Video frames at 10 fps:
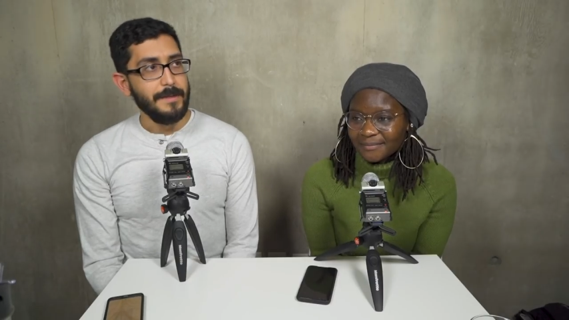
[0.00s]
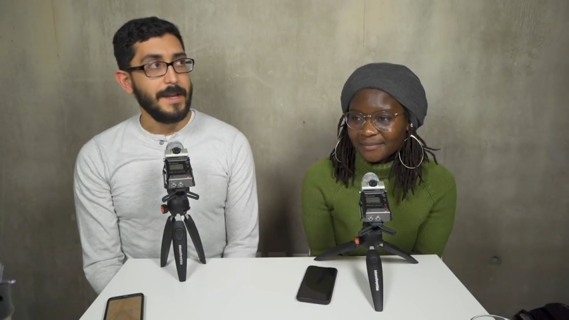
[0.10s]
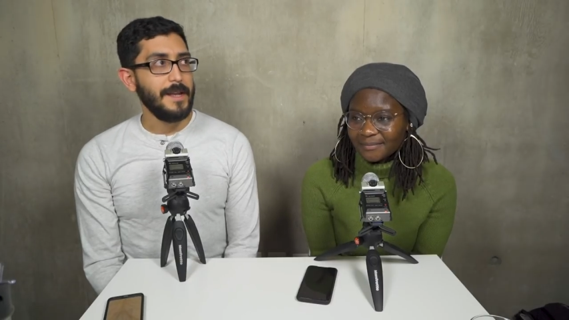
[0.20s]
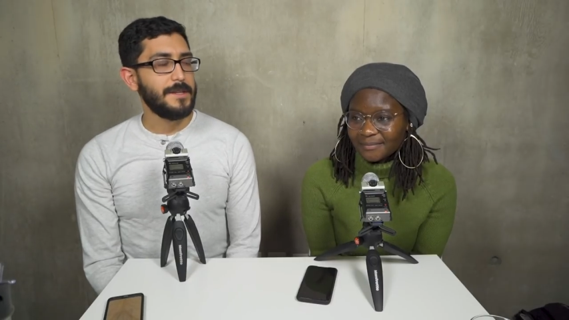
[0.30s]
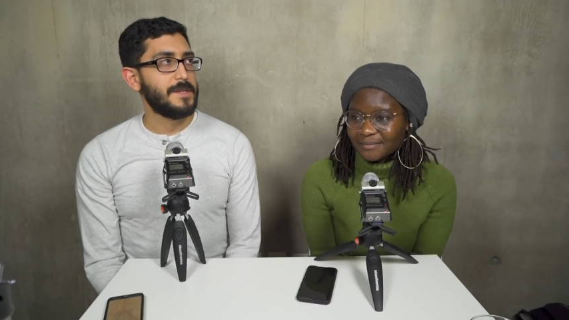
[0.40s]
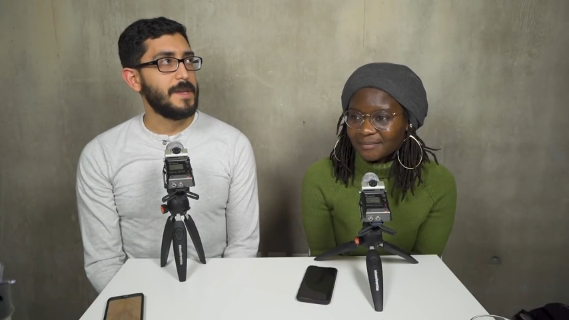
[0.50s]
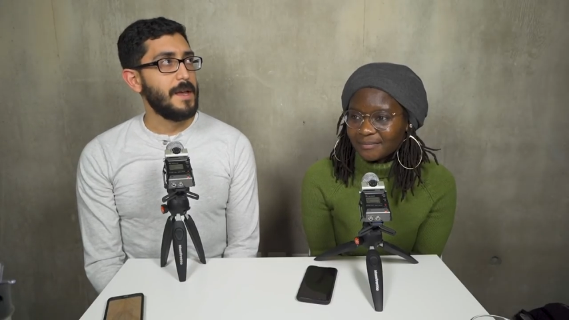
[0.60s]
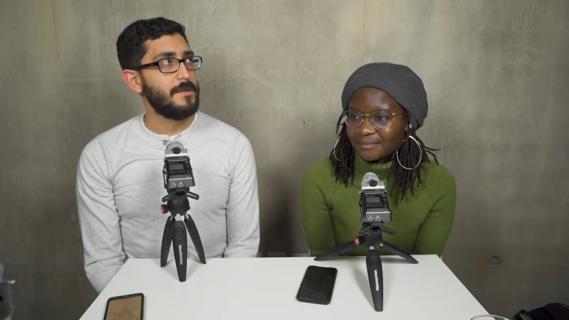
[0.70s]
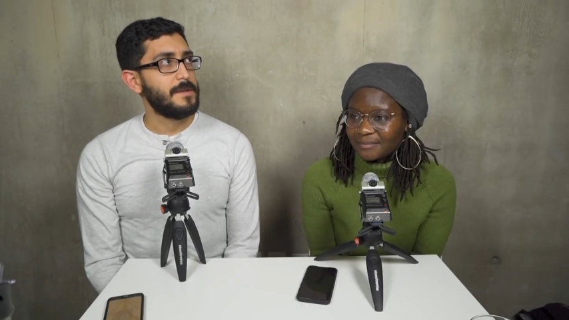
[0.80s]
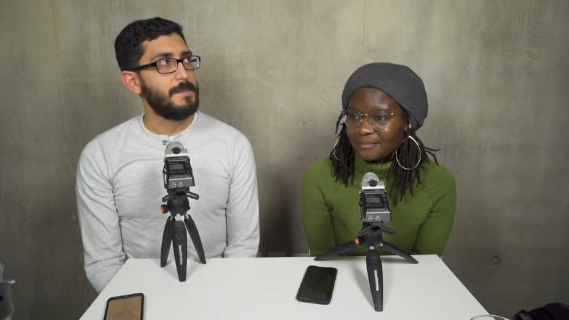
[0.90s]
Speaker 1: that it just
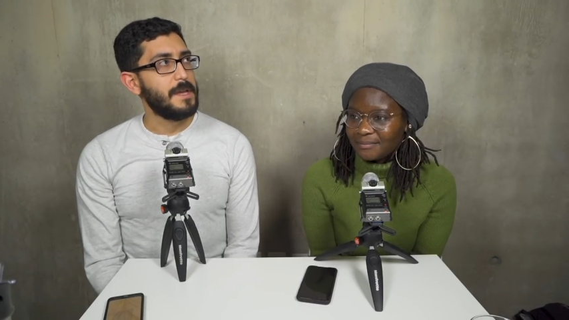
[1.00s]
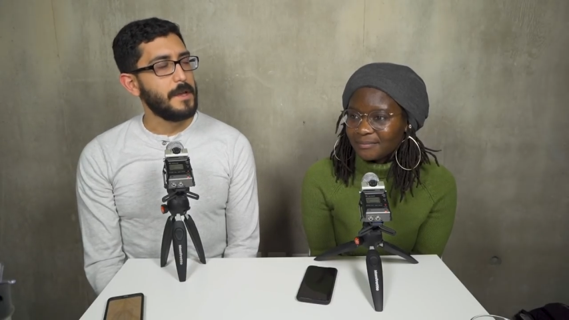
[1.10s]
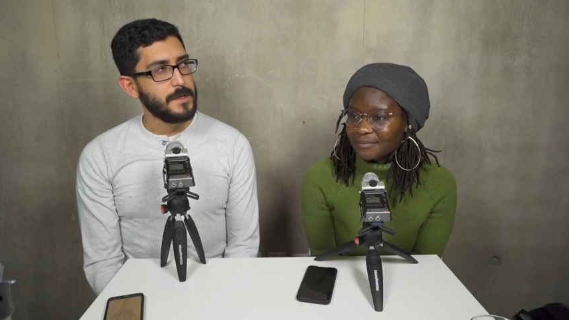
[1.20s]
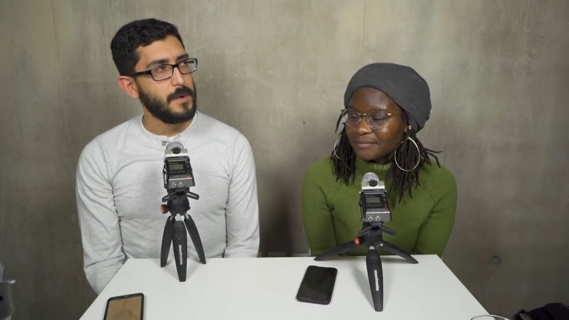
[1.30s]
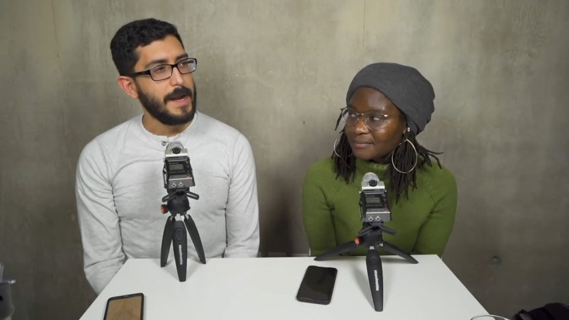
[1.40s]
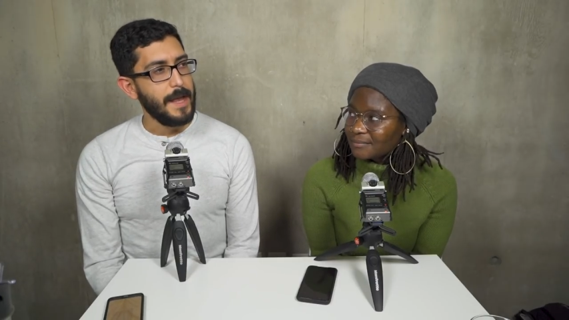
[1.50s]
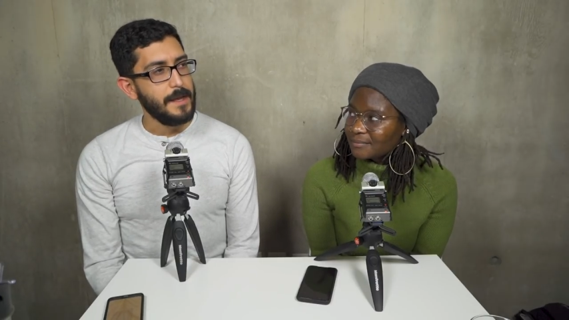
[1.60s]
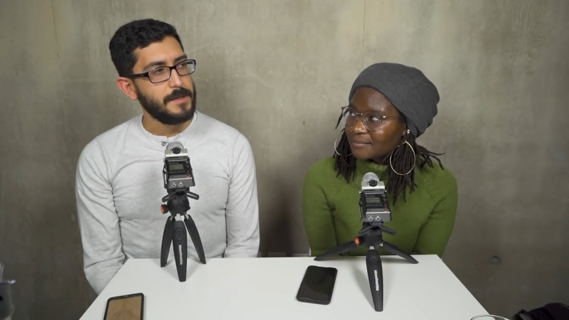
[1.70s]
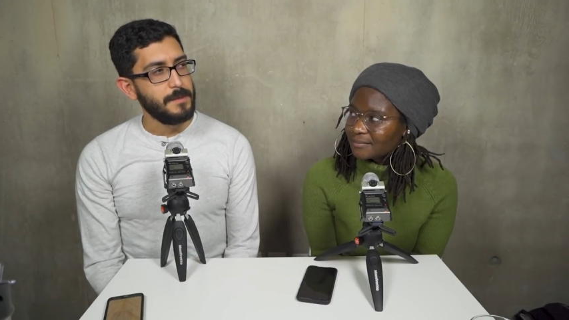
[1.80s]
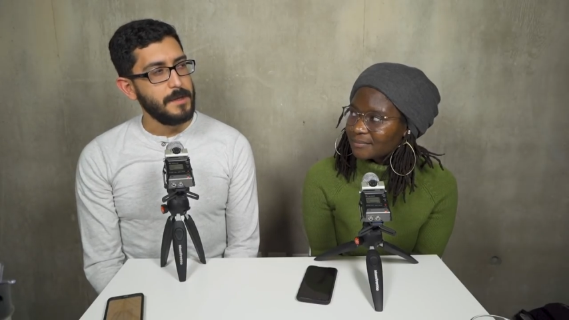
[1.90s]
sounds, because they're at
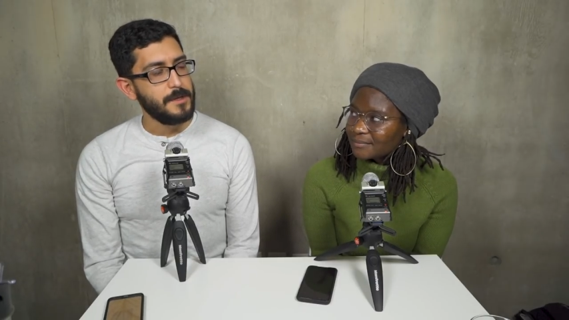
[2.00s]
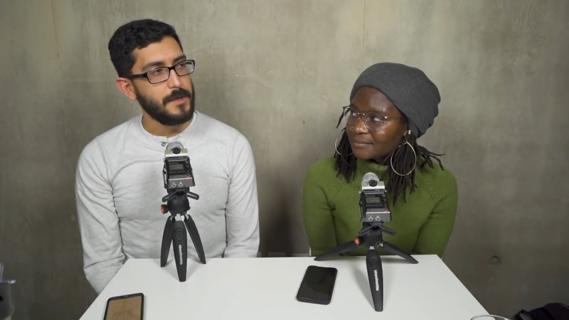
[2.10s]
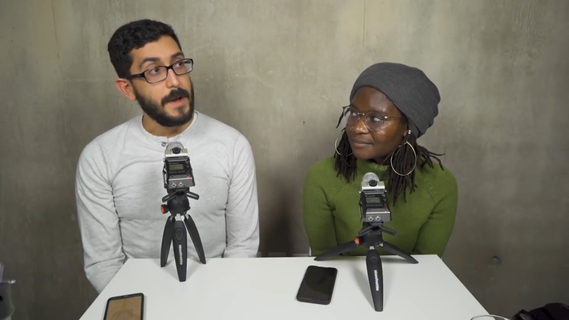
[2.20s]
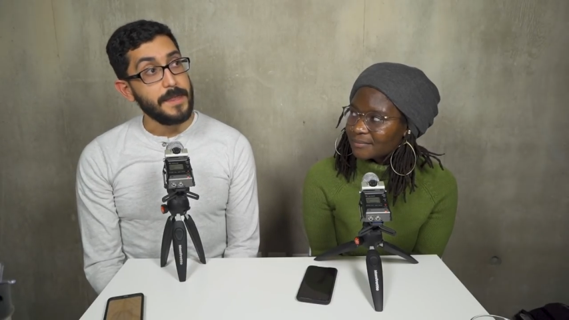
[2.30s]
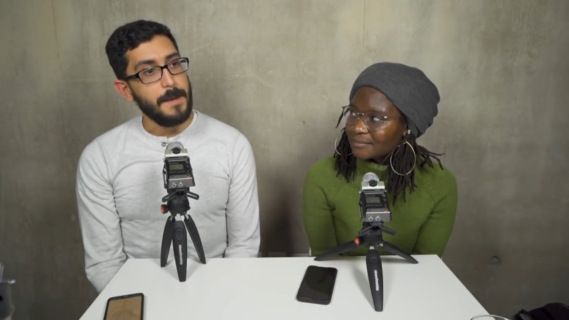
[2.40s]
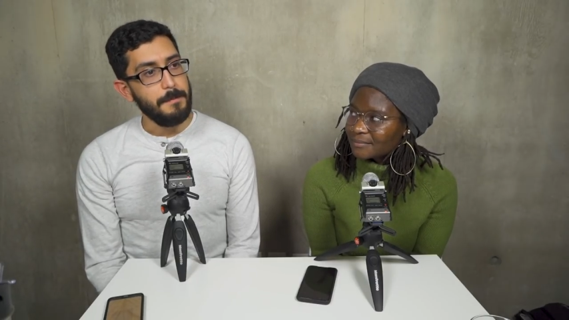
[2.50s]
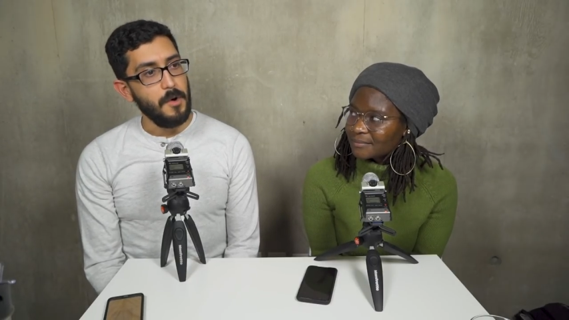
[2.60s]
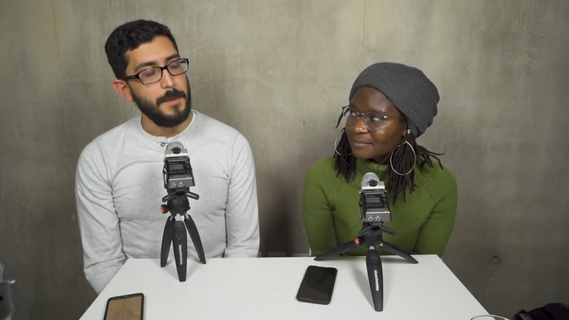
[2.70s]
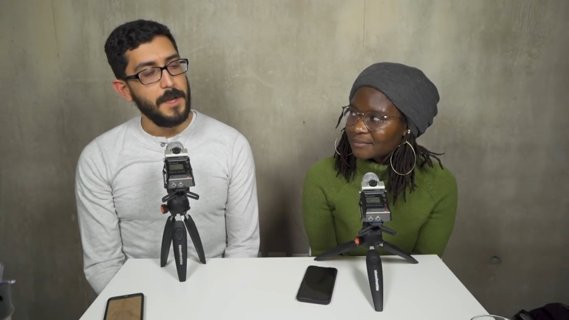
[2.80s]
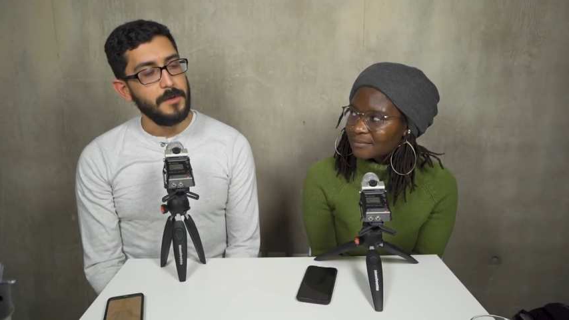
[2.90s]
ends with each other at that
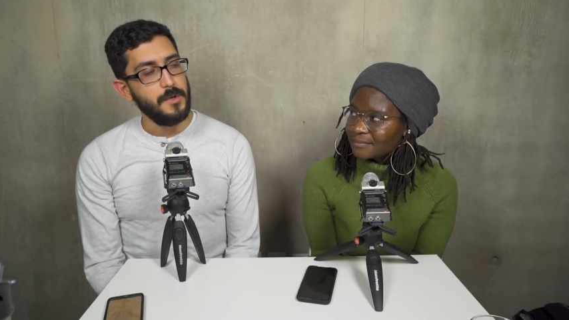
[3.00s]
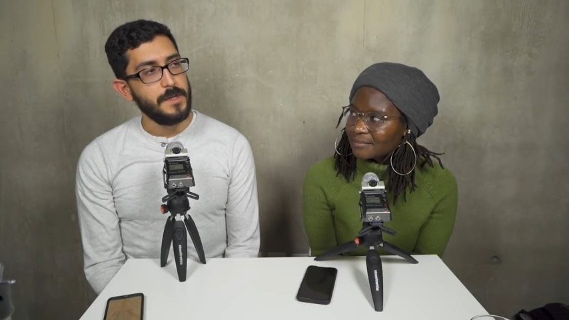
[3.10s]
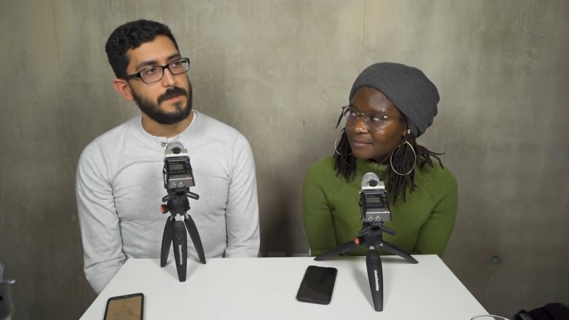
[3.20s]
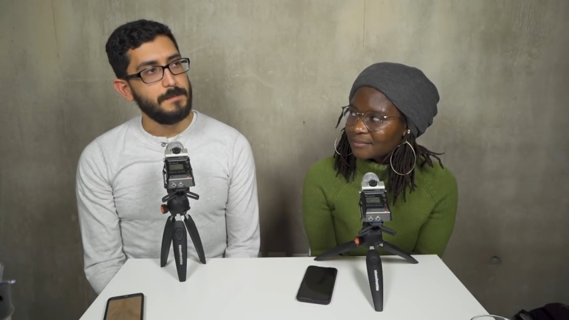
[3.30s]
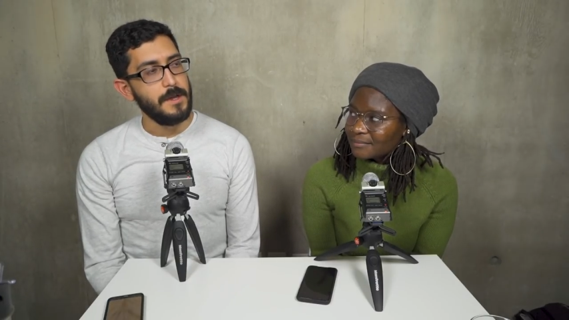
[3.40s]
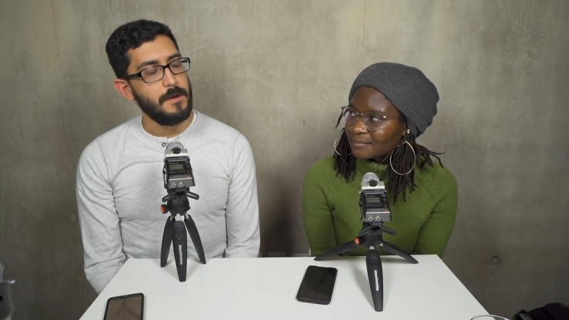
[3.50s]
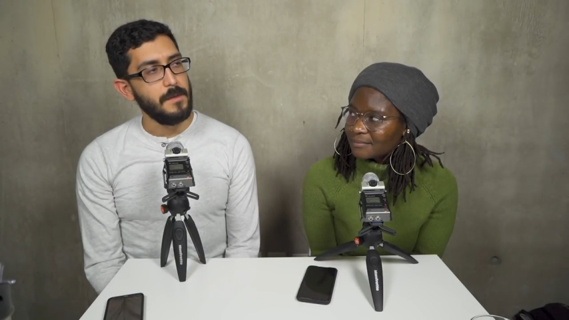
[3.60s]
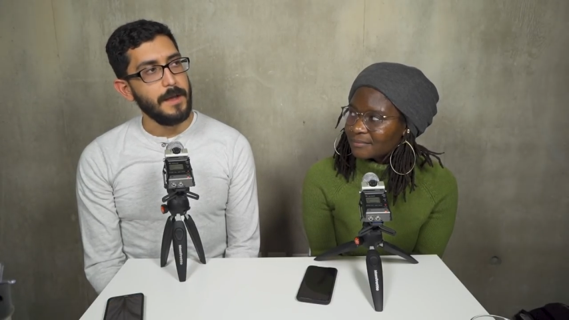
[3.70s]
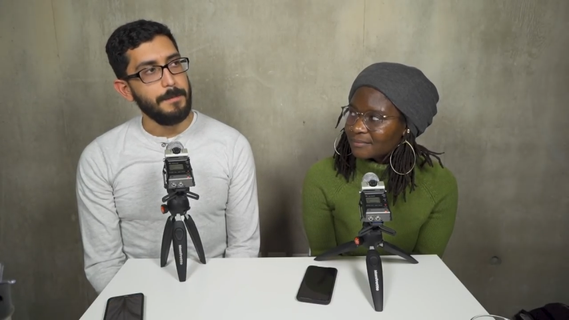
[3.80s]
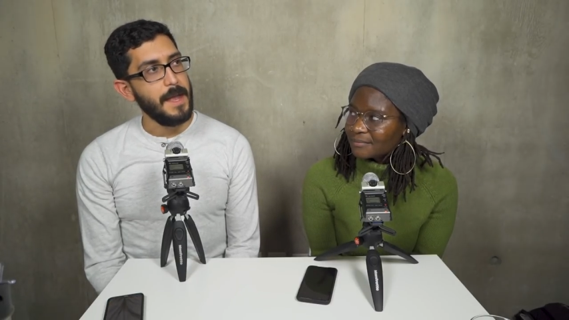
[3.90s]
moment, you just
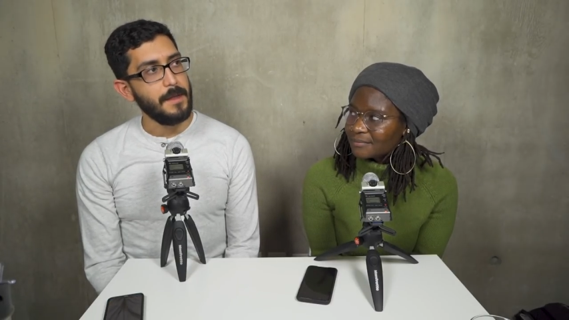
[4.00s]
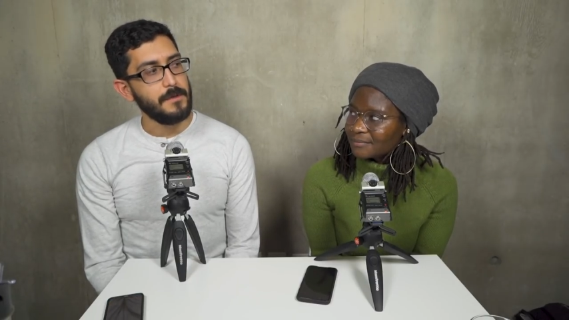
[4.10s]
hear like, man,